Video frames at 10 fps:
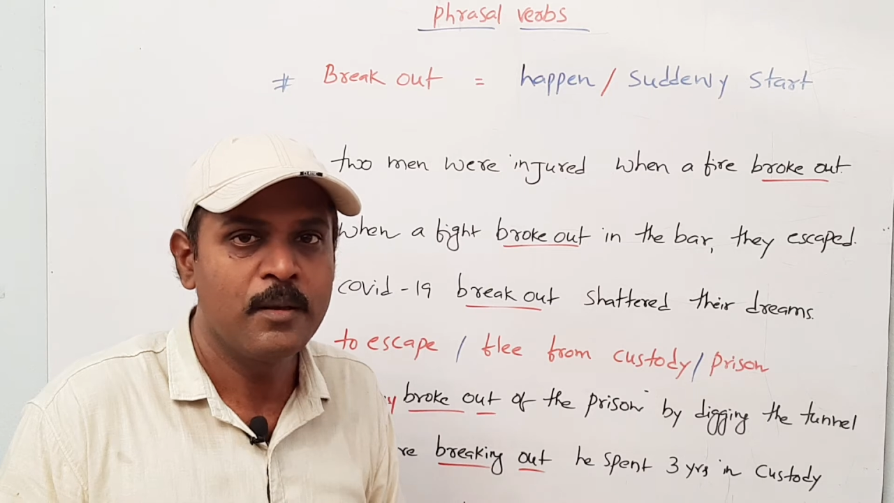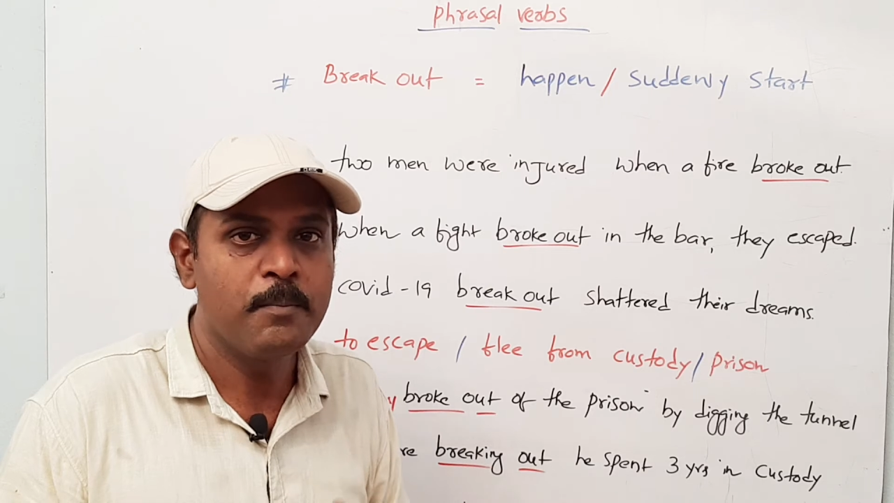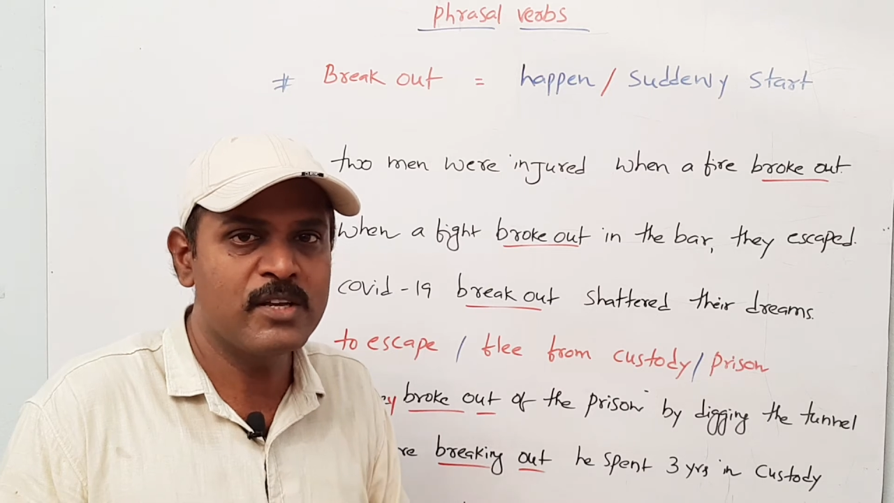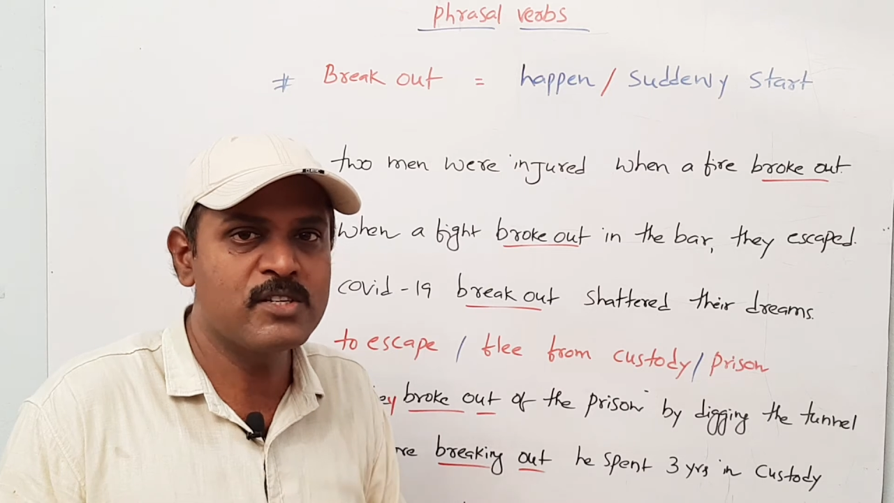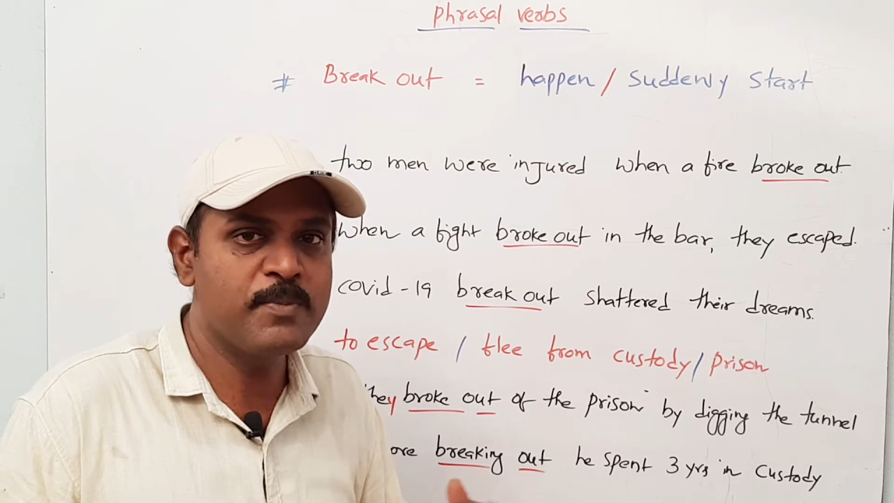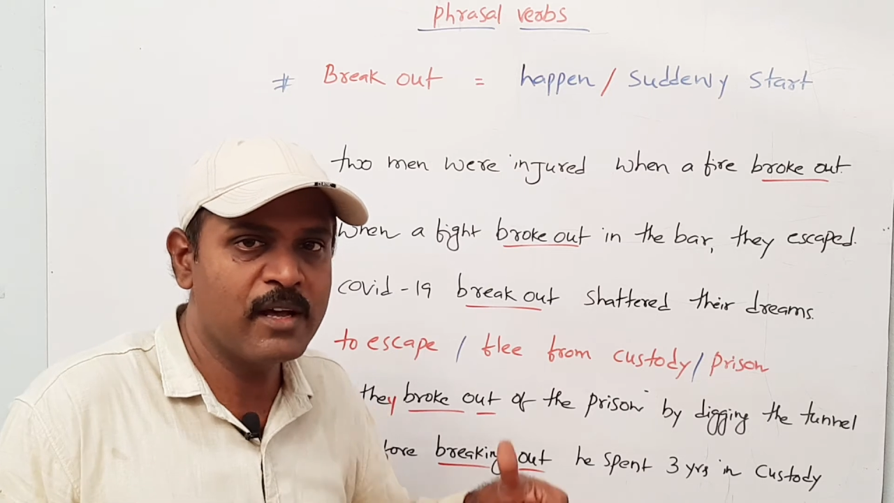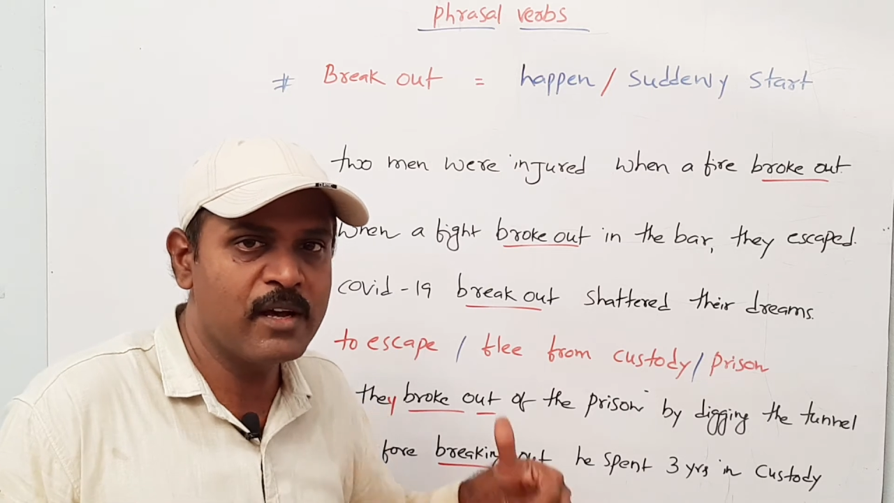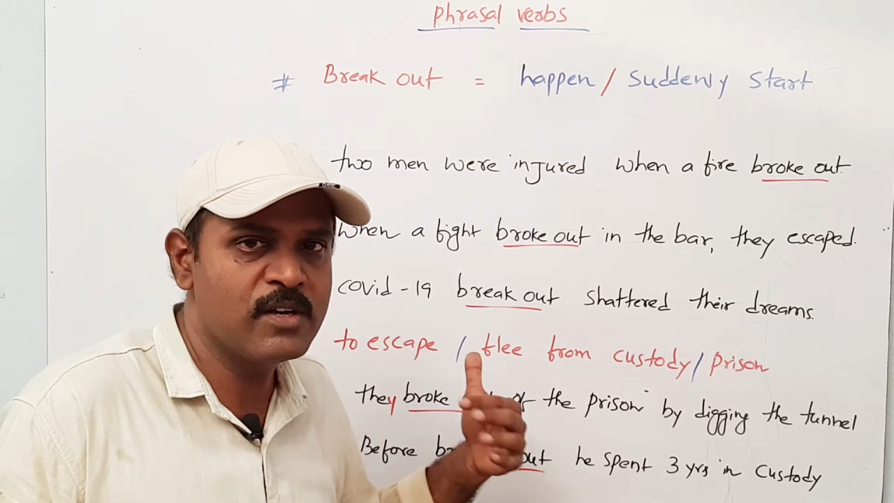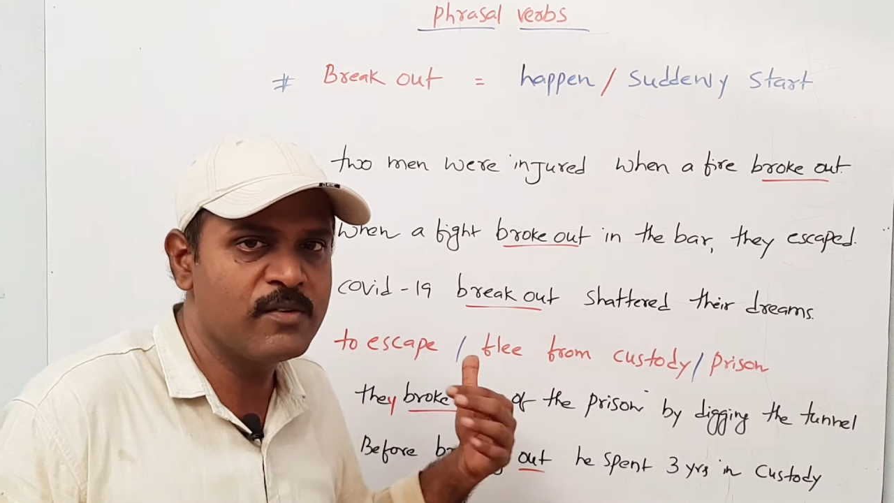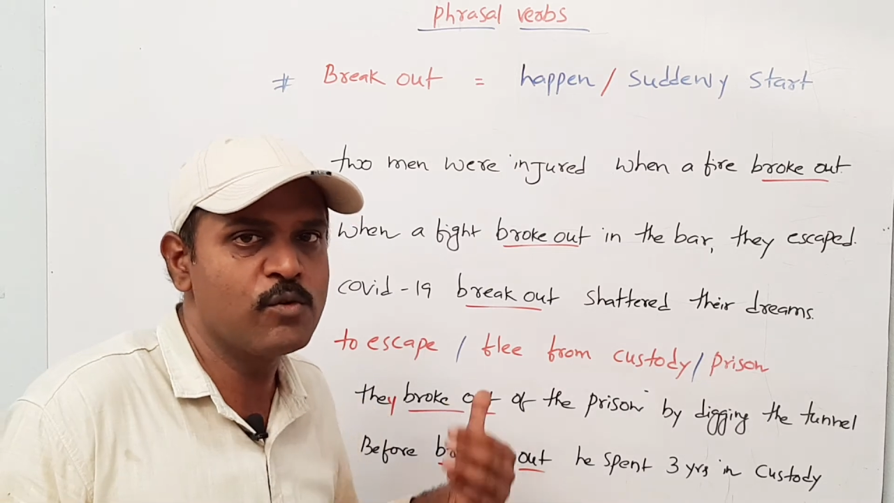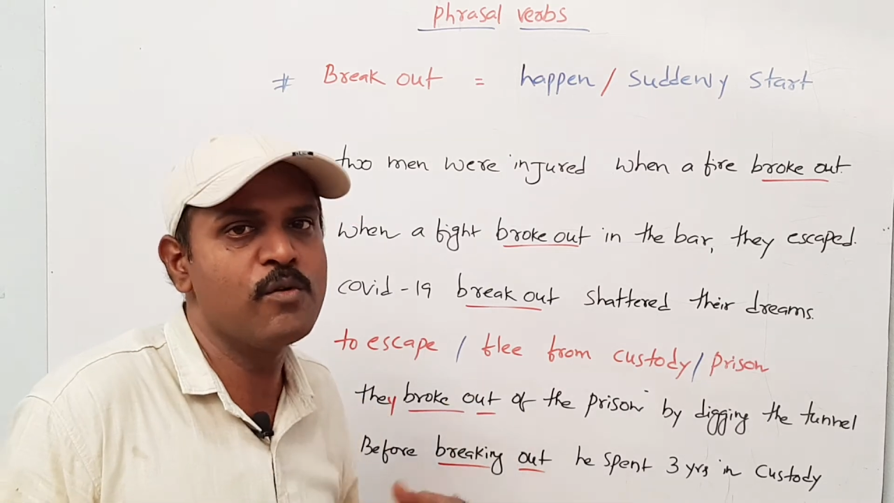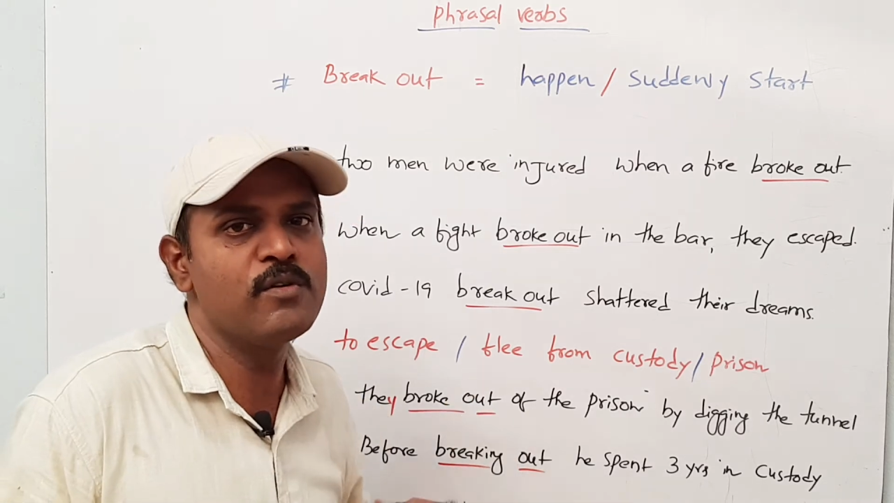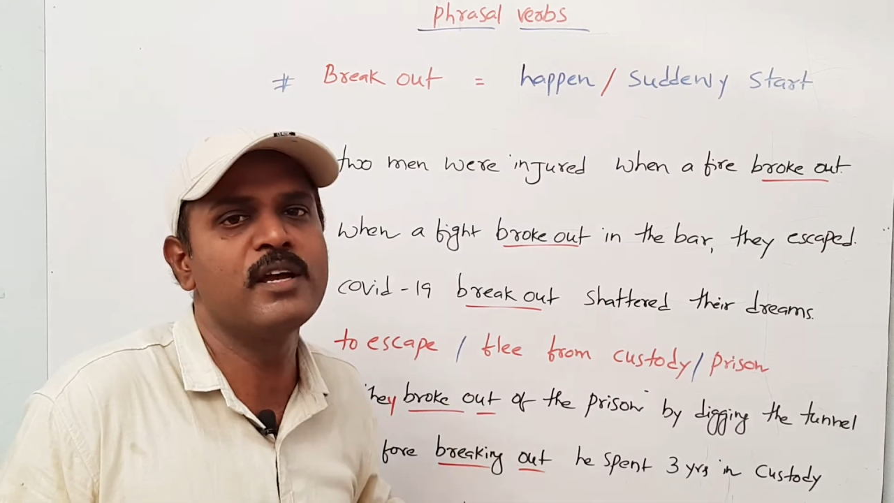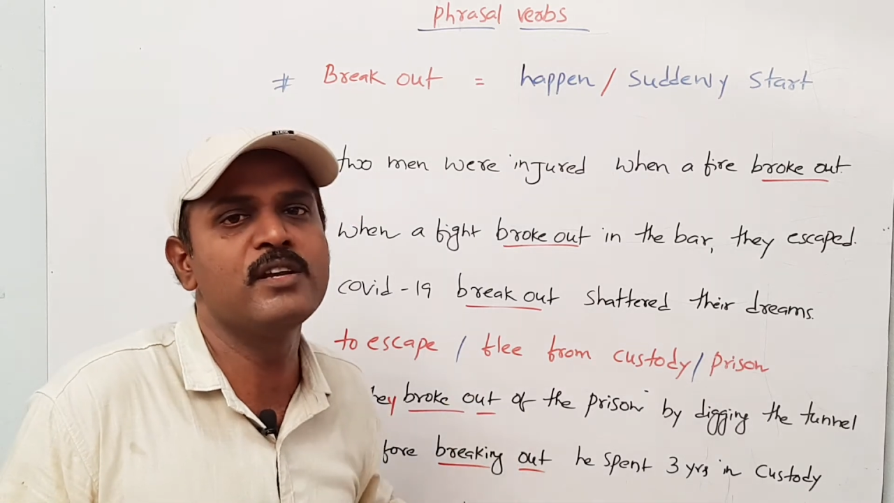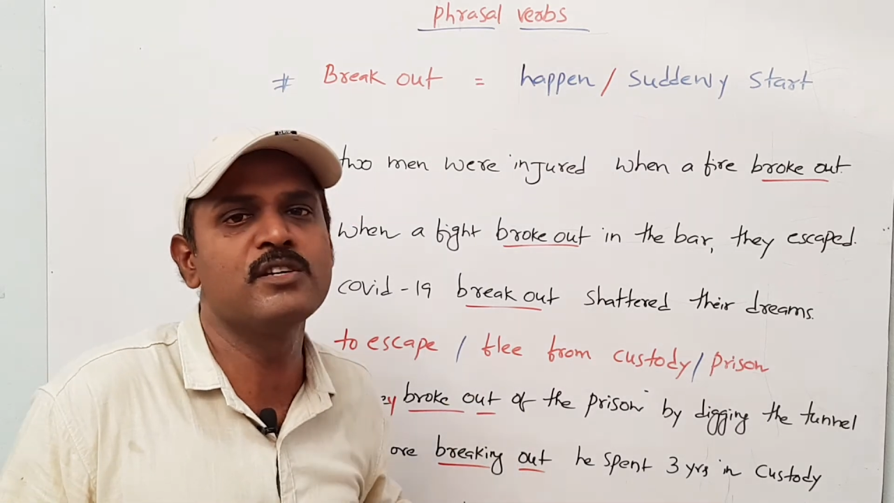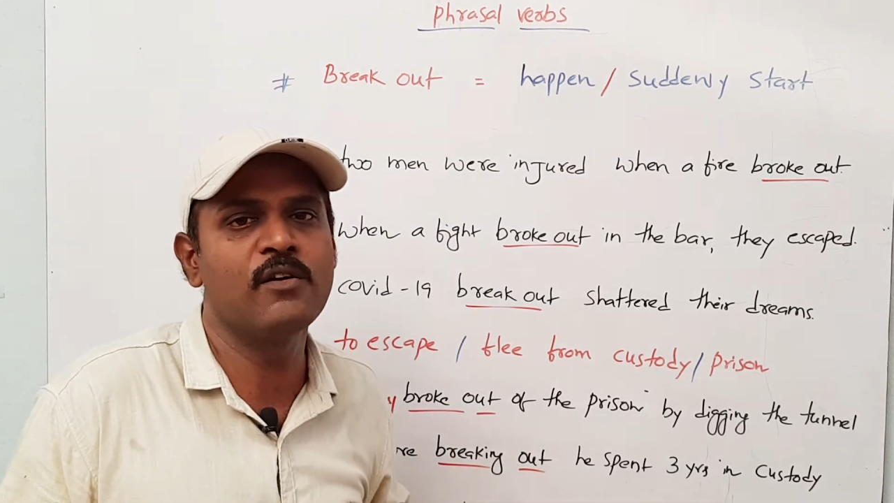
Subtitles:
but because of COVID-19